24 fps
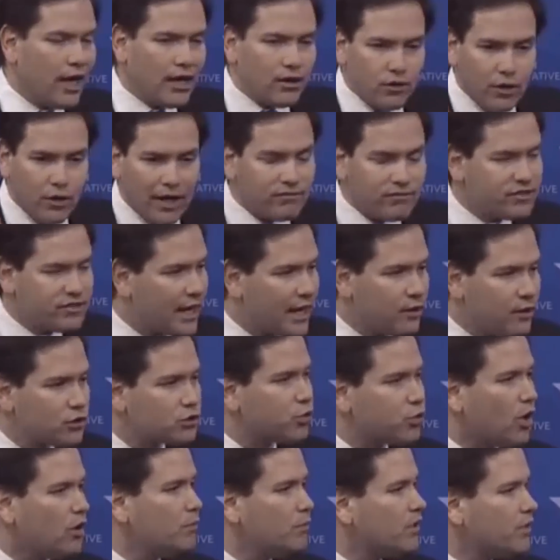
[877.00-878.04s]
You have 10 or
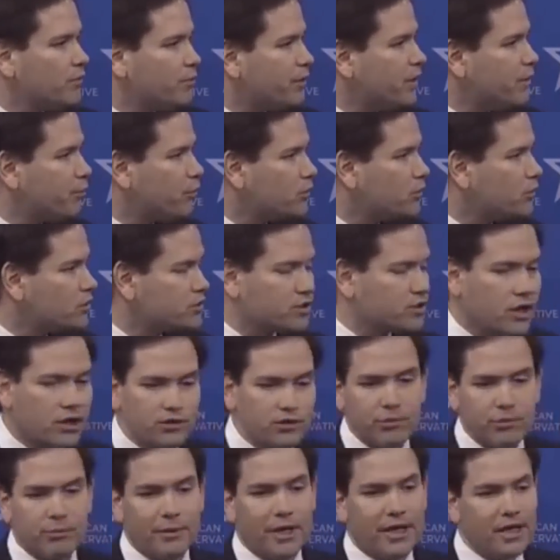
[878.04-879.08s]
12 million people in this
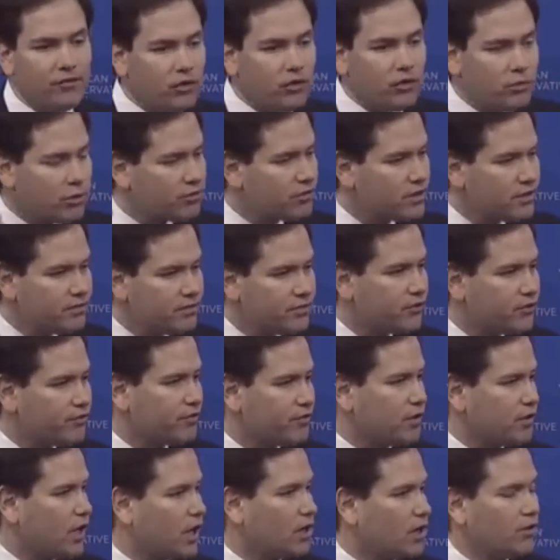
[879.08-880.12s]
country, many of whom have lived here
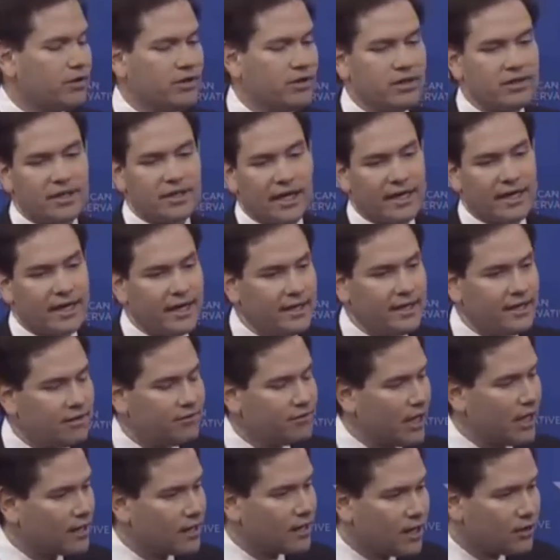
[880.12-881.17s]
for longer than a decade, have
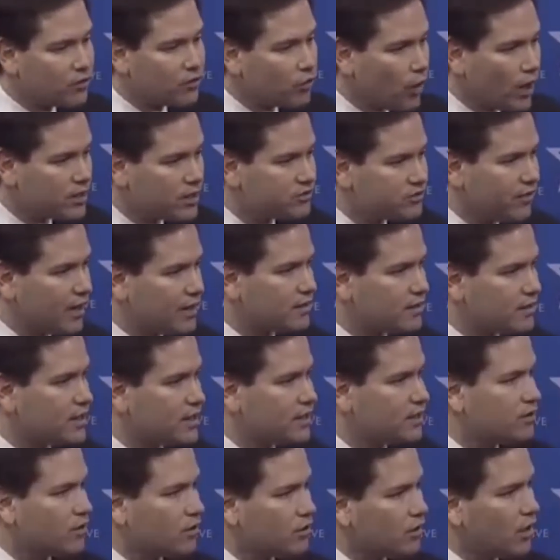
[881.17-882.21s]
not otherwise
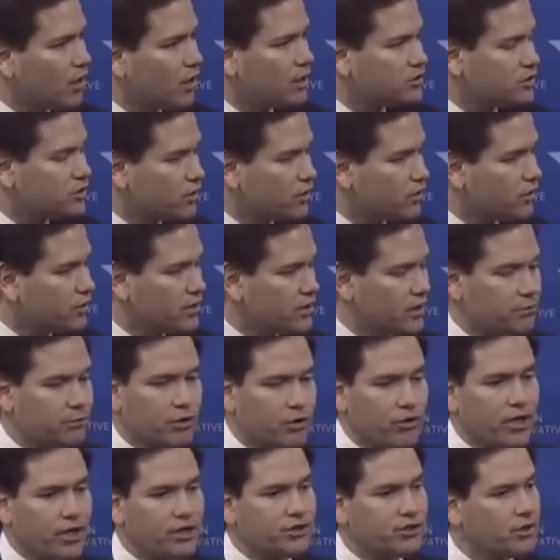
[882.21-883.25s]
violated our laws other than the
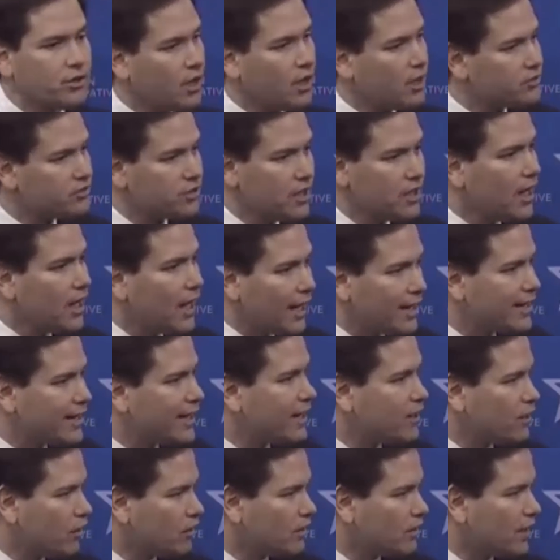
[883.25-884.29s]
immigration laws. I
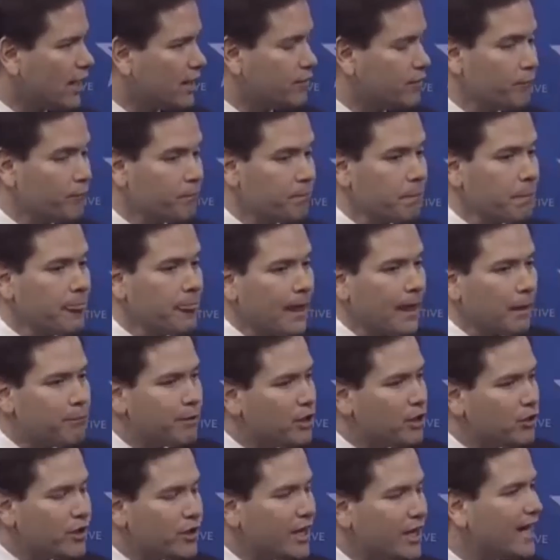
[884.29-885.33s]
get all that.
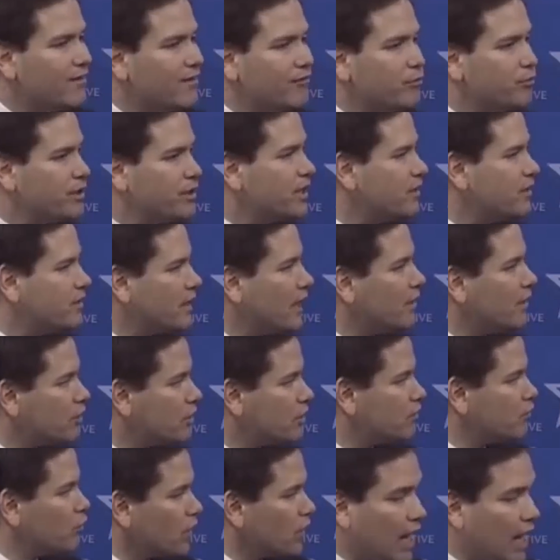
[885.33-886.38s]
But you can't even begin to have
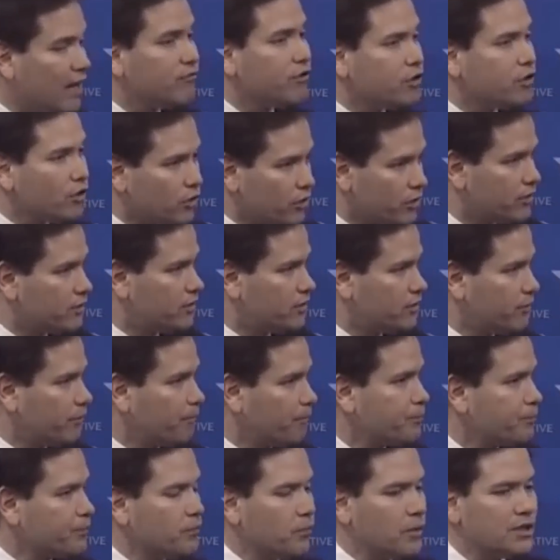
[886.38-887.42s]
what I've learned
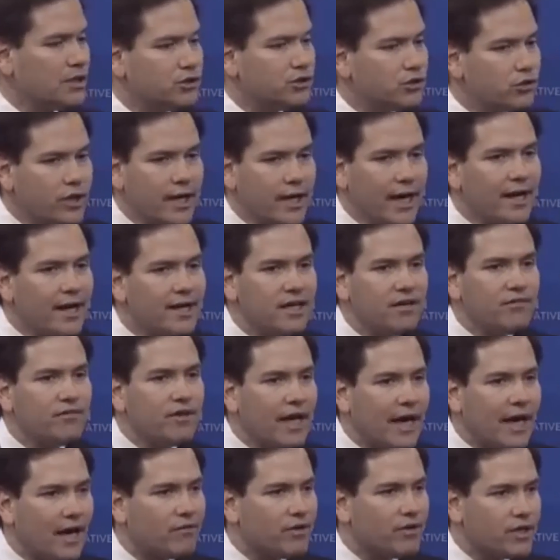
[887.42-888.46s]
is you can't even
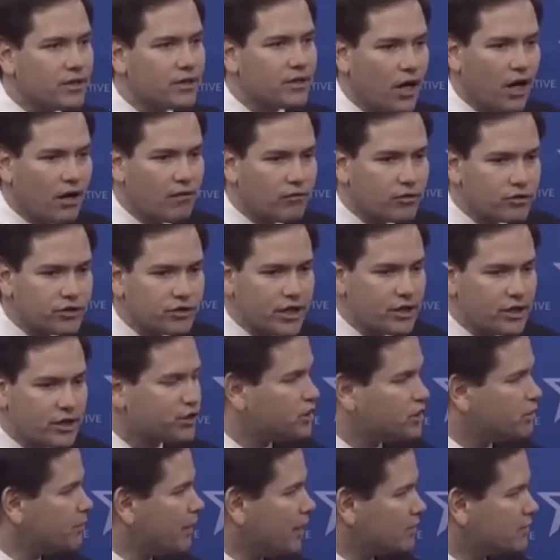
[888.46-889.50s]
have a
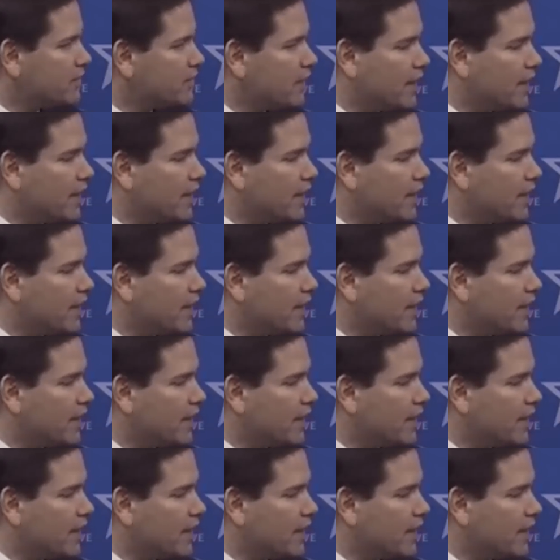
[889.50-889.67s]
conversation about